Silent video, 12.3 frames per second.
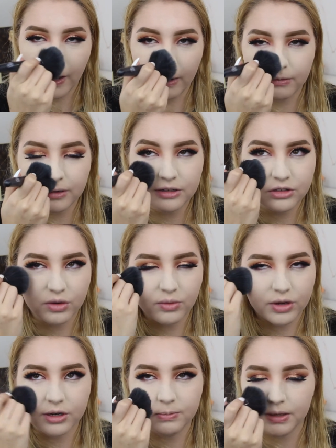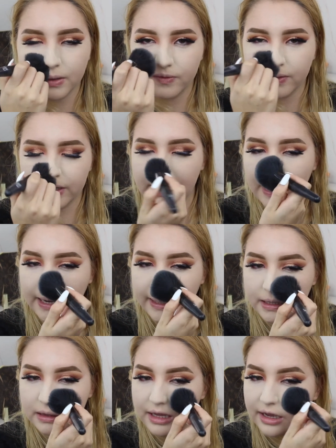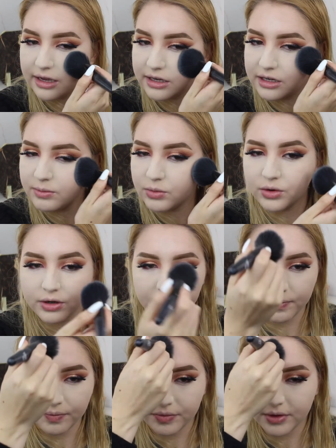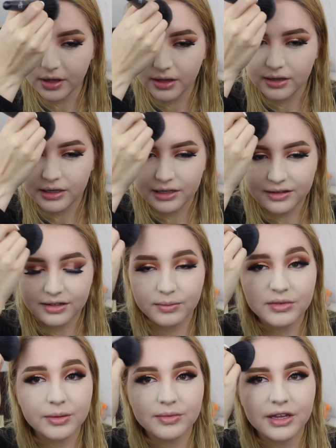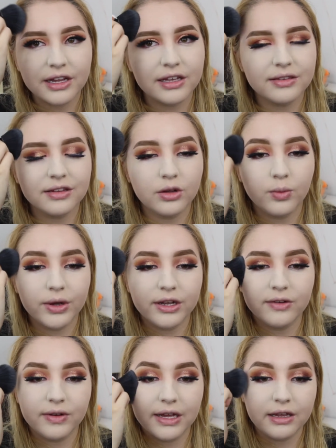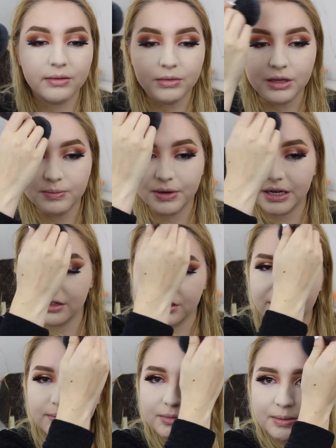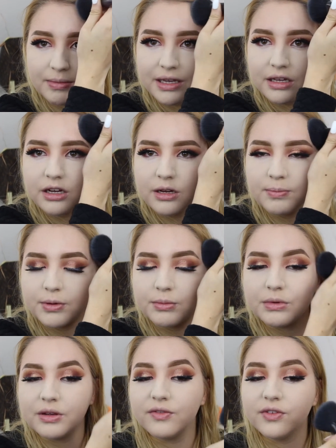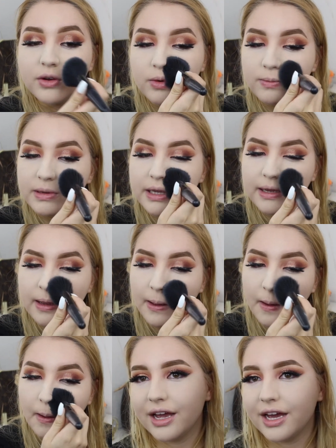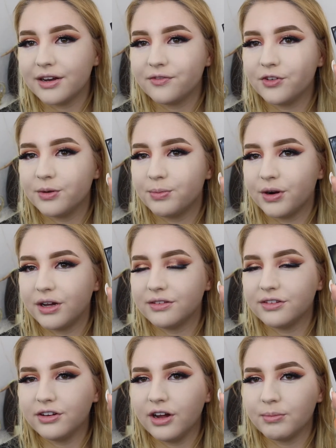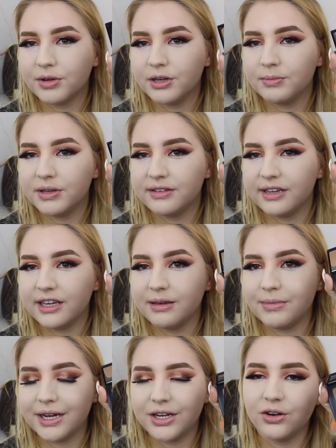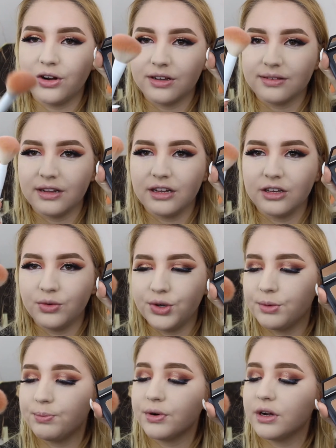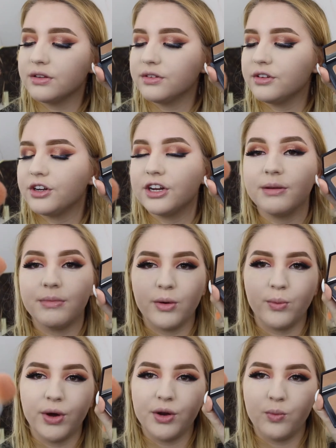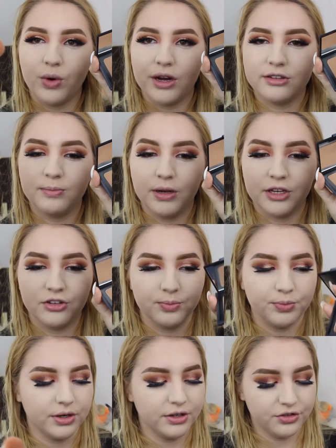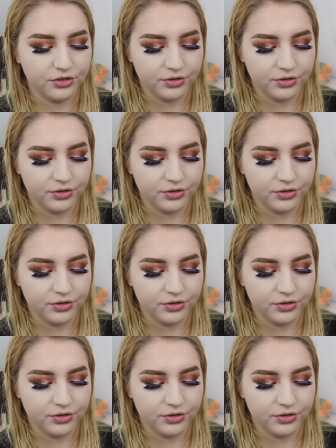I really don't want to be feeling like that anymore. And sometimes I get in the way of like me practicing my makeup or me filming. And for bronzer, I'm going to be taking my Nars Laguna bronzer and my Wet n Wild blush brush.